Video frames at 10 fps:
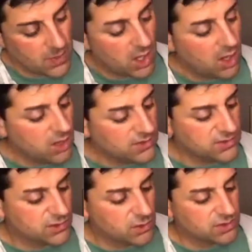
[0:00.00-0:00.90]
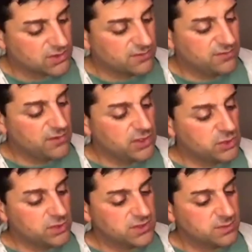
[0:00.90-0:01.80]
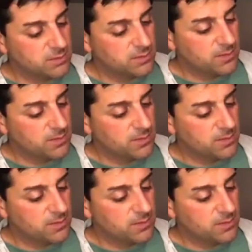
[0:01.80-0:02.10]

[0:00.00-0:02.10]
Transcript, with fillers: All sorts of virtuous,